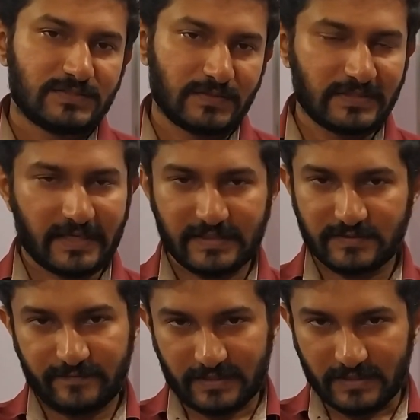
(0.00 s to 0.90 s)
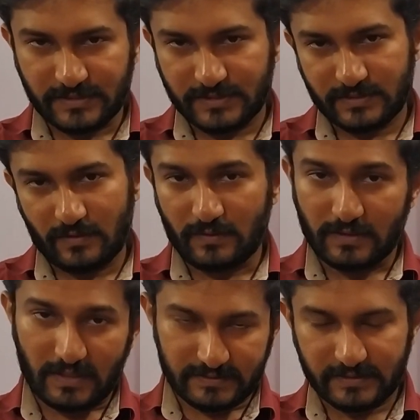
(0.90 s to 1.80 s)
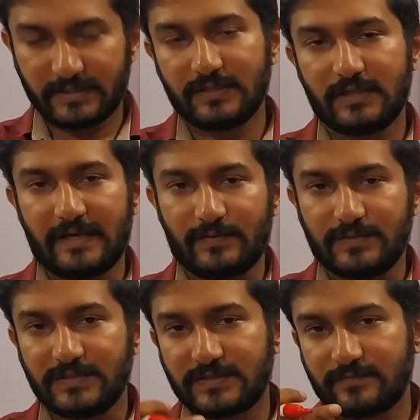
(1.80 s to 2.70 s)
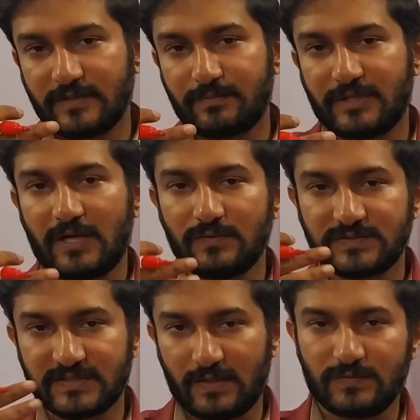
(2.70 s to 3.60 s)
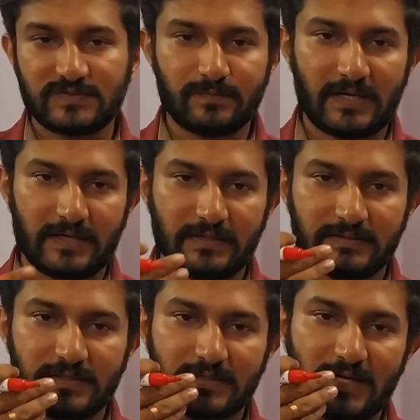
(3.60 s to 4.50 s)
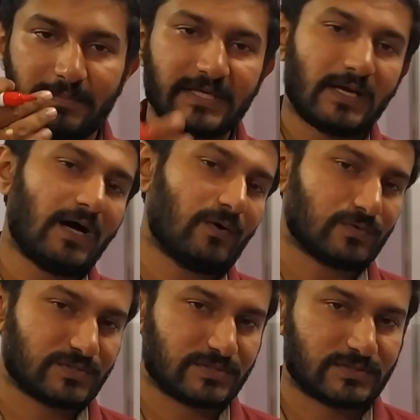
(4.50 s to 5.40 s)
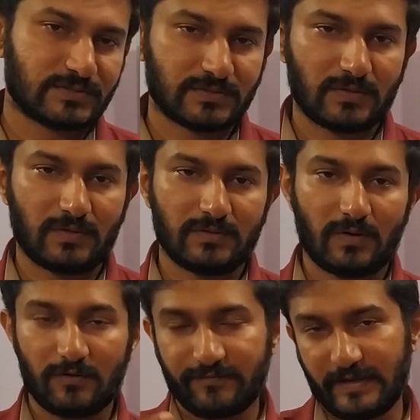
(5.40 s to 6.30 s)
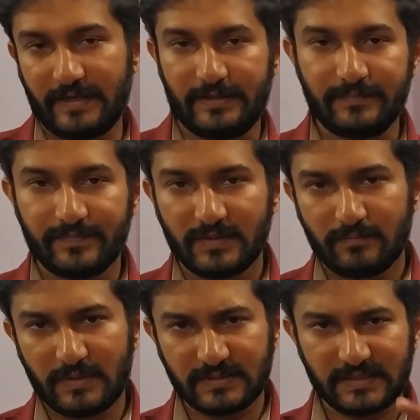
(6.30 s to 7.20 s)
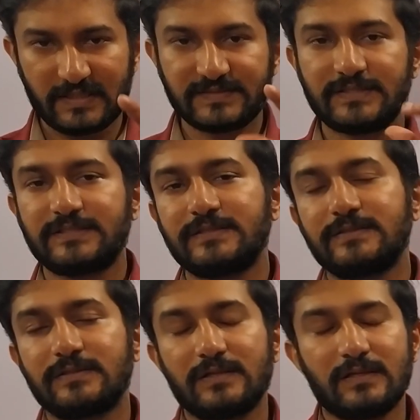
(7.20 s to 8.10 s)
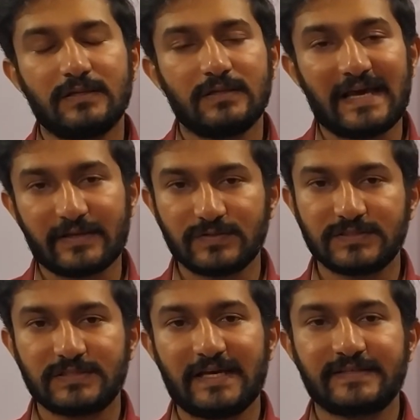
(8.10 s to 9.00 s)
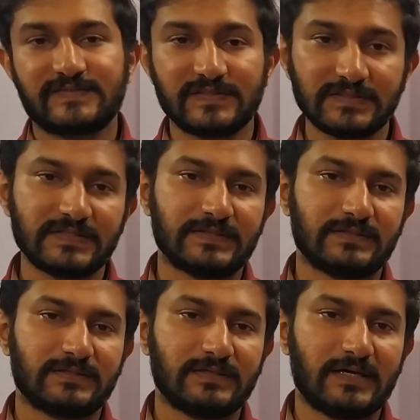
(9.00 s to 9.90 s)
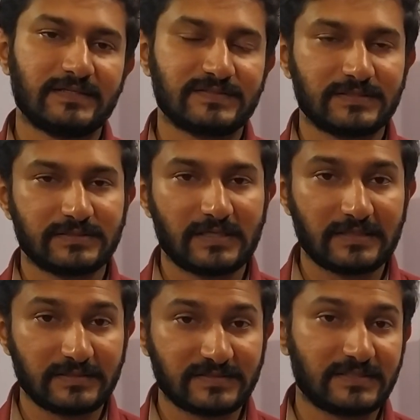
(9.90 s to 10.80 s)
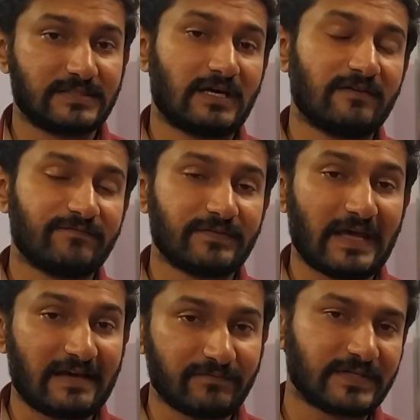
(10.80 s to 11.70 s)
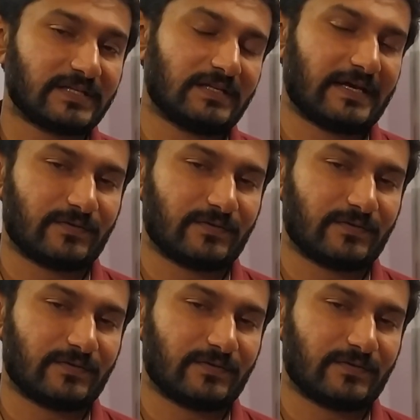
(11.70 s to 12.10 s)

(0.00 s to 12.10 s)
So, in the case of English or other Indian languages, we pronounce sounds by the coming out of air, but there are certain languages like Sindhi and in certain African